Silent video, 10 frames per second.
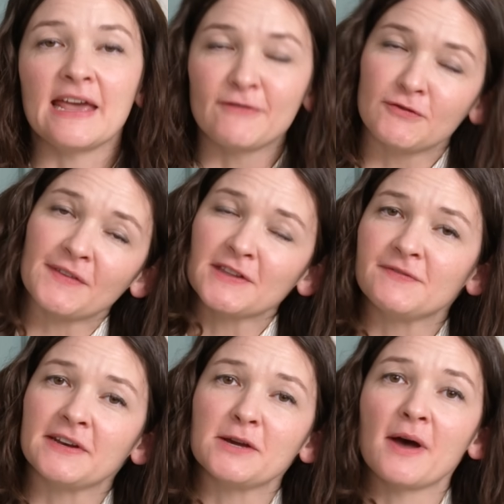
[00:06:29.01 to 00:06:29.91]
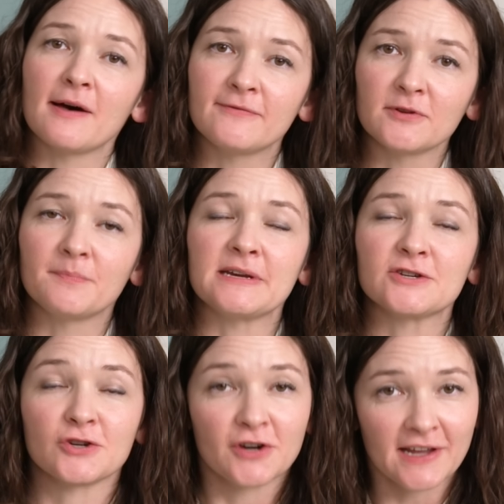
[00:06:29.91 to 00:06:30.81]
If you found this video helpful, be
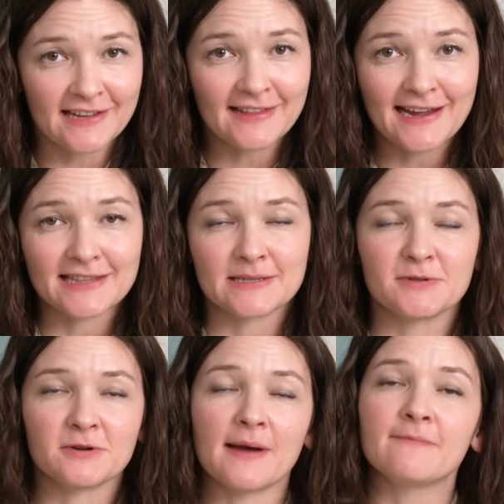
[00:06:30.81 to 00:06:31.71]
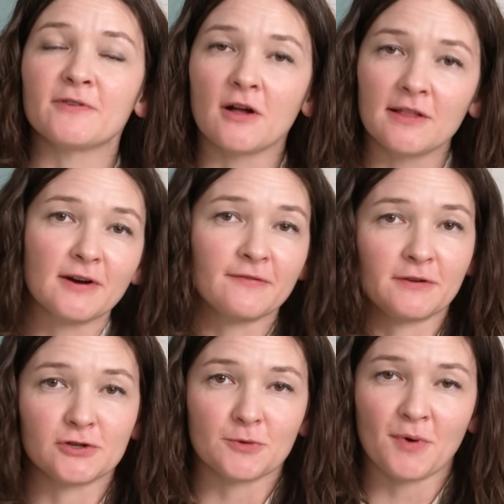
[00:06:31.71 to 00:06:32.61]
sure to hit like and subscribe for all of our
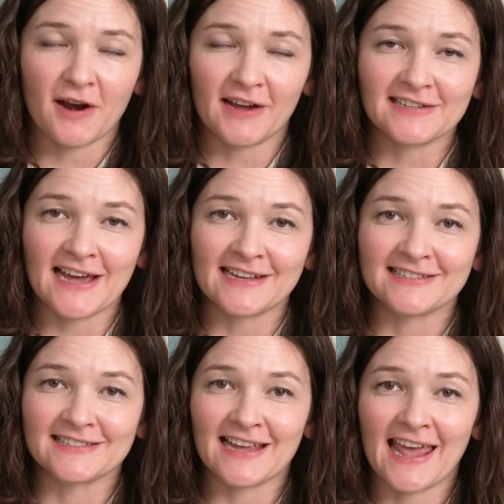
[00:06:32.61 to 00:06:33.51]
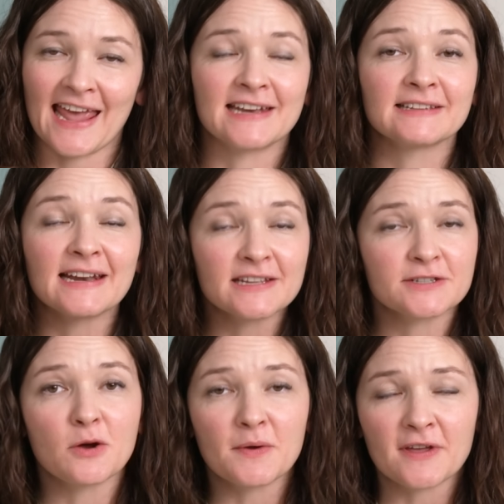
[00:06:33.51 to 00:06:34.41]
future product tests, and let
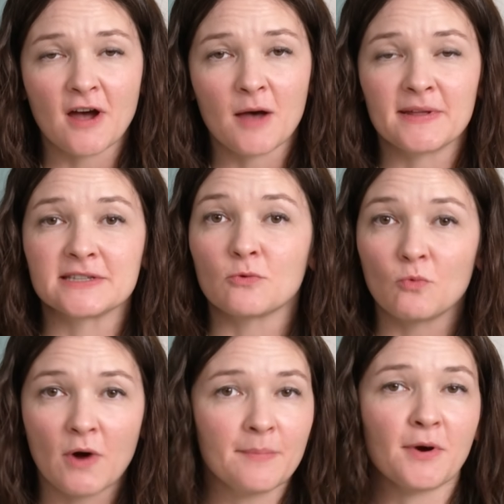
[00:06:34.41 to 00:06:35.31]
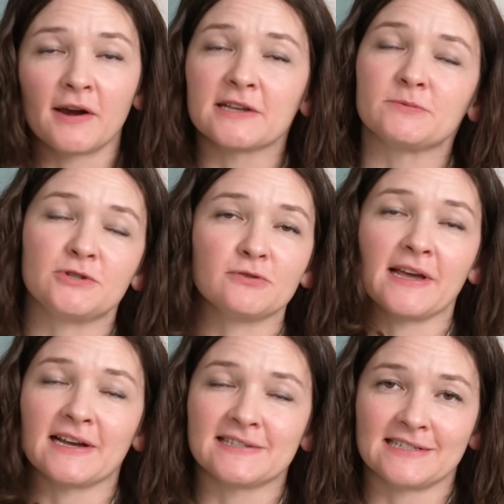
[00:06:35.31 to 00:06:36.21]
us know in the comments what products would you
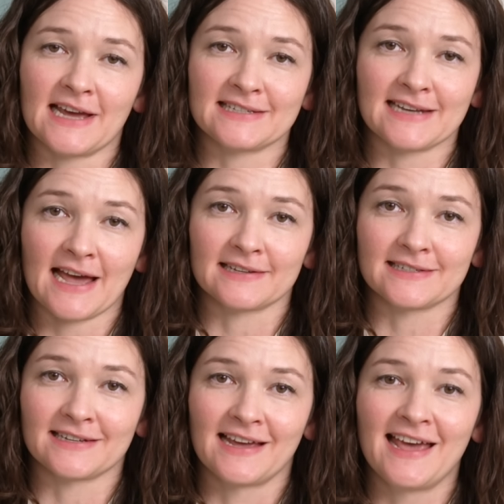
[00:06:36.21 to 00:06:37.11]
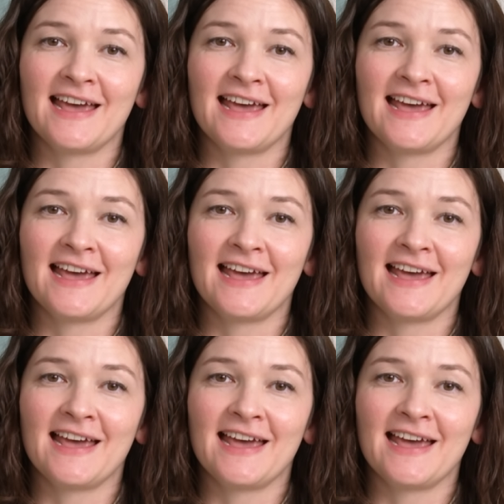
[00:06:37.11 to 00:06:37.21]
like us to test next.